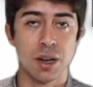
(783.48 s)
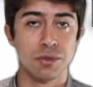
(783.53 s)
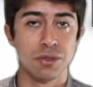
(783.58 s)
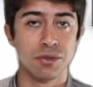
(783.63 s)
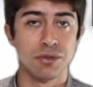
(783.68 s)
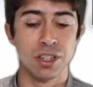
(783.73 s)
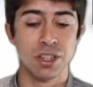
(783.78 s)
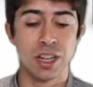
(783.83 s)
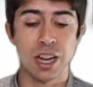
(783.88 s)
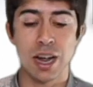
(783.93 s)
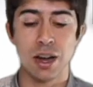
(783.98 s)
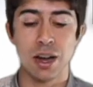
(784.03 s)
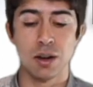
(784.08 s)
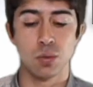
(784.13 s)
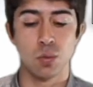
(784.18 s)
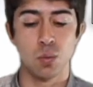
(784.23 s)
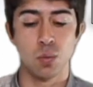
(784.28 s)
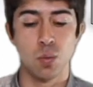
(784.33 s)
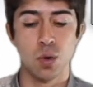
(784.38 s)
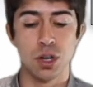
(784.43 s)
to figure out
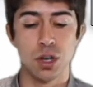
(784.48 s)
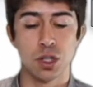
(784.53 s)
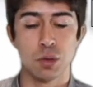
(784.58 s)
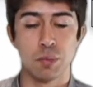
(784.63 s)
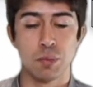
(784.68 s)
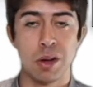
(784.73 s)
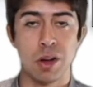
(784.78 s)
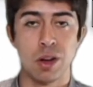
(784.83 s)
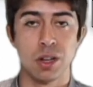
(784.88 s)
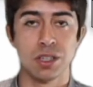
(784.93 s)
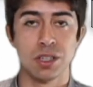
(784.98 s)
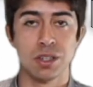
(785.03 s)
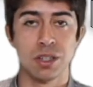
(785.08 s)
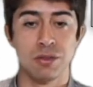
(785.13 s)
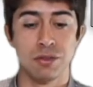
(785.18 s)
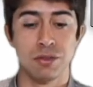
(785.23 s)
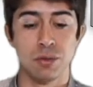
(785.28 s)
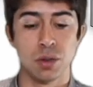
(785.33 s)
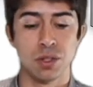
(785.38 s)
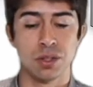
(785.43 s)
which part,
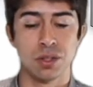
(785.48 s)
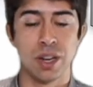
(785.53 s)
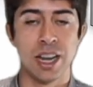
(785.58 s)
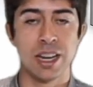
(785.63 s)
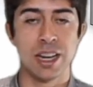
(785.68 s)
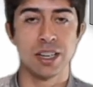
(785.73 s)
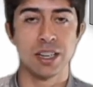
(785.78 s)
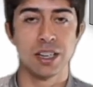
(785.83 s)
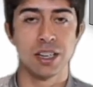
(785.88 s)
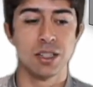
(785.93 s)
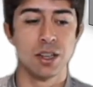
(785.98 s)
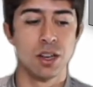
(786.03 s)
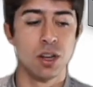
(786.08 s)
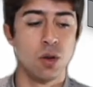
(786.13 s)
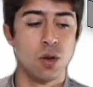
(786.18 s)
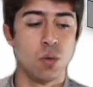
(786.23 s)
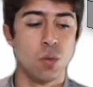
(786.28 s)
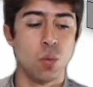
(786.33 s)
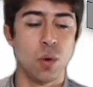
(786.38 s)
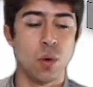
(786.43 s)
if you want to edit it,
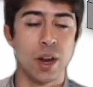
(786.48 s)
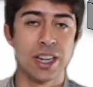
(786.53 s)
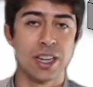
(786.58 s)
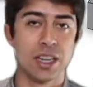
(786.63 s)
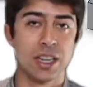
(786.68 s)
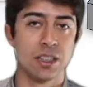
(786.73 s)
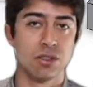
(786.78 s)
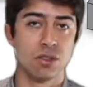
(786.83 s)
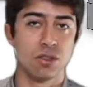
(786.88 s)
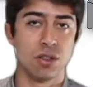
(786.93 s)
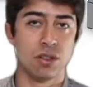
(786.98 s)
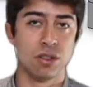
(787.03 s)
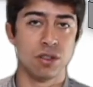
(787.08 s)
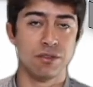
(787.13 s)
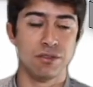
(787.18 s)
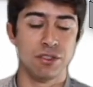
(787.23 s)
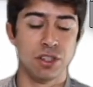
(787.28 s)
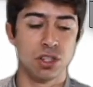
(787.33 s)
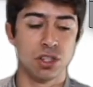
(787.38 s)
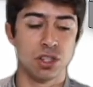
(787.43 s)
where it is on the
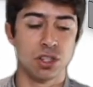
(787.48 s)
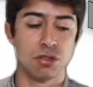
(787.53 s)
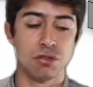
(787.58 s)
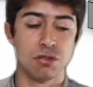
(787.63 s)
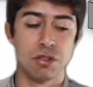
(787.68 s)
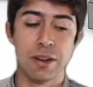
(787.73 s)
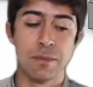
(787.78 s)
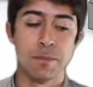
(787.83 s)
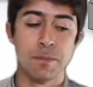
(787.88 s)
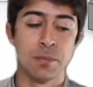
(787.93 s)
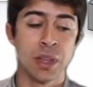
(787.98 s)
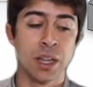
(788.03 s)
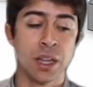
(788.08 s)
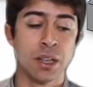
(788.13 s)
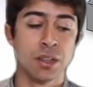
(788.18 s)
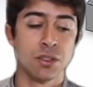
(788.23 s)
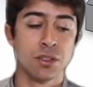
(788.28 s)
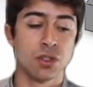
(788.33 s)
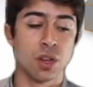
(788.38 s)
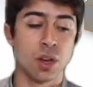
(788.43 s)
feature tree.
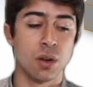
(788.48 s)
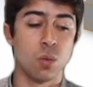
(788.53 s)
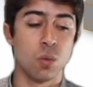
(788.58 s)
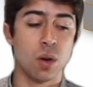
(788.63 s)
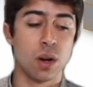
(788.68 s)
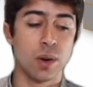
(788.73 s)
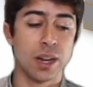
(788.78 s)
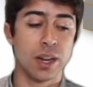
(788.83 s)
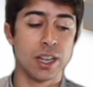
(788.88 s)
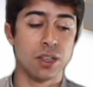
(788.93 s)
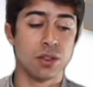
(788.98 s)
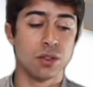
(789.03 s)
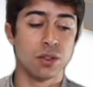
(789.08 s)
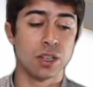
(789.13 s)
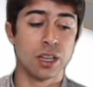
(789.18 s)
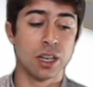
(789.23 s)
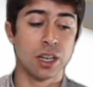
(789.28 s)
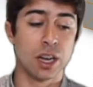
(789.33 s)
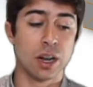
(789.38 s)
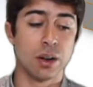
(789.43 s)
So one way you
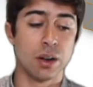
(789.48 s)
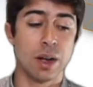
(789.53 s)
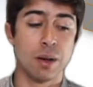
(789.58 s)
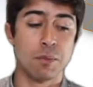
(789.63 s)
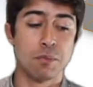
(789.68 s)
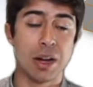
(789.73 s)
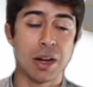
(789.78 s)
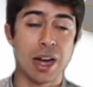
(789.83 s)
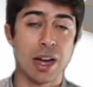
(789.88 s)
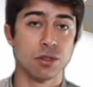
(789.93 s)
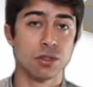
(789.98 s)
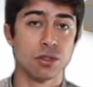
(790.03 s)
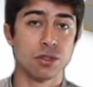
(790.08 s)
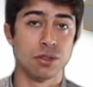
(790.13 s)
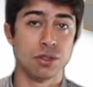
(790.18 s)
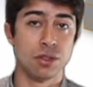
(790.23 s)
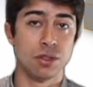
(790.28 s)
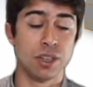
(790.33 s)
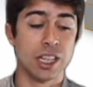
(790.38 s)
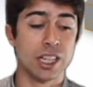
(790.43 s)
can go
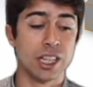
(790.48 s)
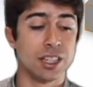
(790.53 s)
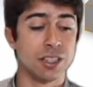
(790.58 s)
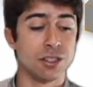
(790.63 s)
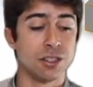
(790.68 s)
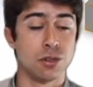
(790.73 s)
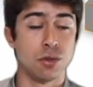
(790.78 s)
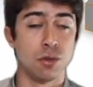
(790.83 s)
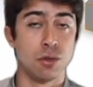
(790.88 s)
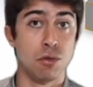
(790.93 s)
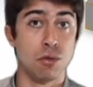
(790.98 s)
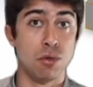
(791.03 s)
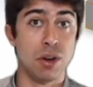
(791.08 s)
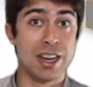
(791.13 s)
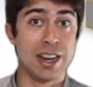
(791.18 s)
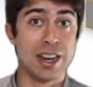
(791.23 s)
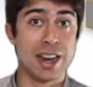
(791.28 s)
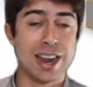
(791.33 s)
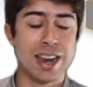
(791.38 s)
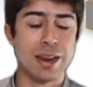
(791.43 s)
about doing it is to
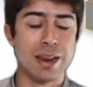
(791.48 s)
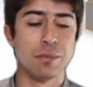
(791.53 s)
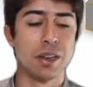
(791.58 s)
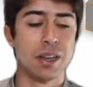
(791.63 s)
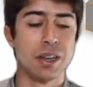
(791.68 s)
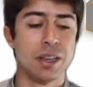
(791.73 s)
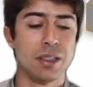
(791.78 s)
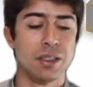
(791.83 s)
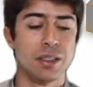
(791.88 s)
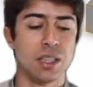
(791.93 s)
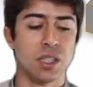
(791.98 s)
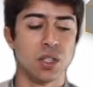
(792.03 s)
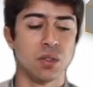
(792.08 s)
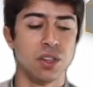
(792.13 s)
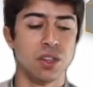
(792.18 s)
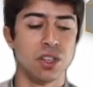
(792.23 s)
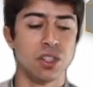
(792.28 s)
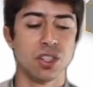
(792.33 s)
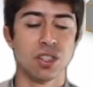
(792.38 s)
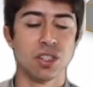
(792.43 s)
rename these
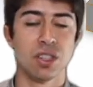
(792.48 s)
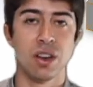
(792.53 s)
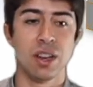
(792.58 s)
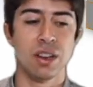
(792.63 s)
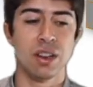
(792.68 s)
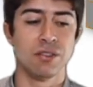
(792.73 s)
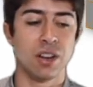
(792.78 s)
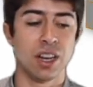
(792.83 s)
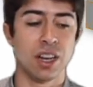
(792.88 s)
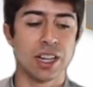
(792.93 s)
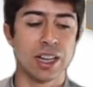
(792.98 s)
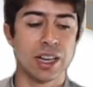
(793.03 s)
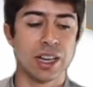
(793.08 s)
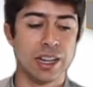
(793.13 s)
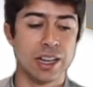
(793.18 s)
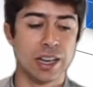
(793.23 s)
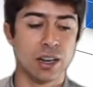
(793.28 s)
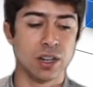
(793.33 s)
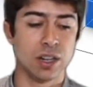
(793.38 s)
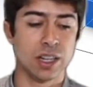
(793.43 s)
features. Now, if I
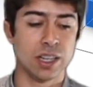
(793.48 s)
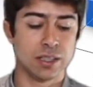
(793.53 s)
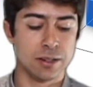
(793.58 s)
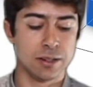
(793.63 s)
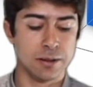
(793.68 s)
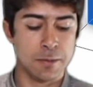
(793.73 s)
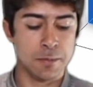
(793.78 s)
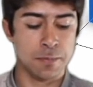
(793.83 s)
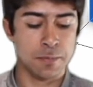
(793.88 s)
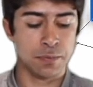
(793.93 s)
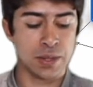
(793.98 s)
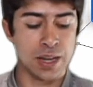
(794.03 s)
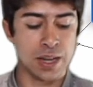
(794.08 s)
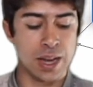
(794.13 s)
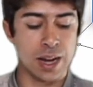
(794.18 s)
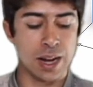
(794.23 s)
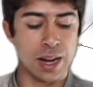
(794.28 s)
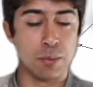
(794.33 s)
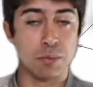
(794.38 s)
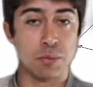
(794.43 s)
click on it
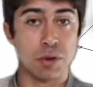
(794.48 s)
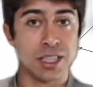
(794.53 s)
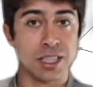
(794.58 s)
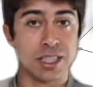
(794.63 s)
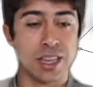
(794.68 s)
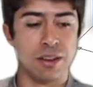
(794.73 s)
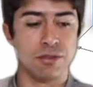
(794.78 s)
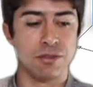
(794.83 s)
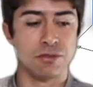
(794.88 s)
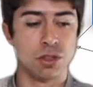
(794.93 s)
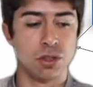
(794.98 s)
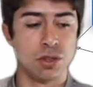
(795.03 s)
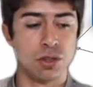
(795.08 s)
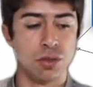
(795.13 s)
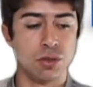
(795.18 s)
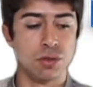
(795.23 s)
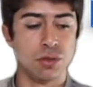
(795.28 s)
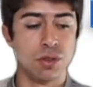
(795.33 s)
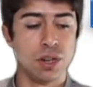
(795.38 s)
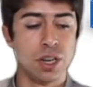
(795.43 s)
and I press
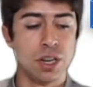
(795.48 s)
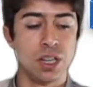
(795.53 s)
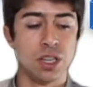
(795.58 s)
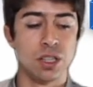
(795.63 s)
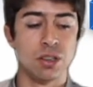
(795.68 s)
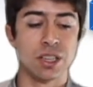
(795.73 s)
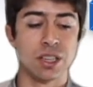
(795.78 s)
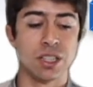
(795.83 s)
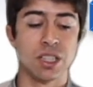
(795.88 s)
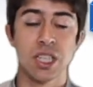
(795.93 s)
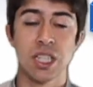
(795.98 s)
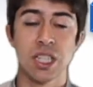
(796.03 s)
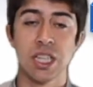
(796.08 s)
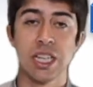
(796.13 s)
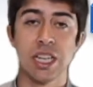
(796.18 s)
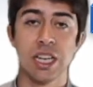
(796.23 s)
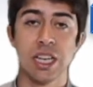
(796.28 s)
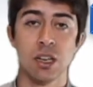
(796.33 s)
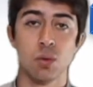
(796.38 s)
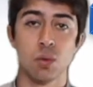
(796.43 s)
F2, you can
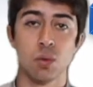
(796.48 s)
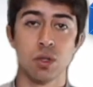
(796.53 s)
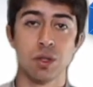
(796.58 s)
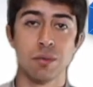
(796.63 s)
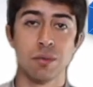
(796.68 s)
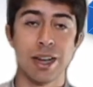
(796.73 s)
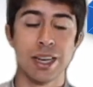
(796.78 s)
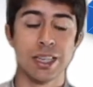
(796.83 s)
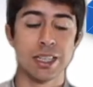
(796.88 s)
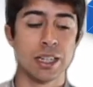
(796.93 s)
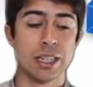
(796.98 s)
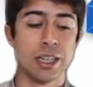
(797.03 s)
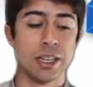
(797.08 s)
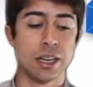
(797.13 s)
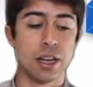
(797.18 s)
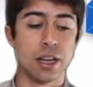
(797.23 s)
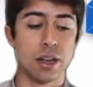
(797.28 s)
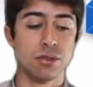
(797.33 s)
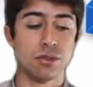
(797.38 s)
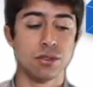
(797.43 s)
see it automatically
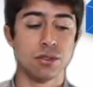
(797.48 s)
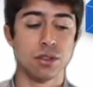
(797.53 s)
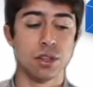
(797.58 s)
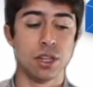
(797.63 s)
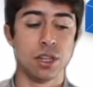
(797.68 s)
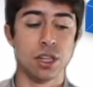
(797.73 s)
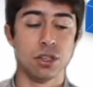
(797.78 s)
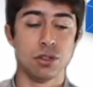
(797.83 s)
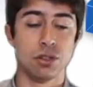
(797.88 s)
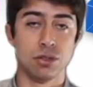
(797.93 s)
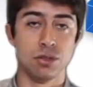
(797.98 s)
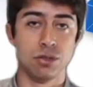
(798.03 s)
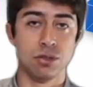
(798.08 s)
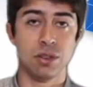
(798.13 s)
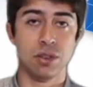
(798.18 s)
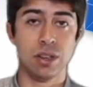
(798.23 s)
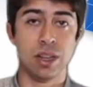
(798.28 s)
goes into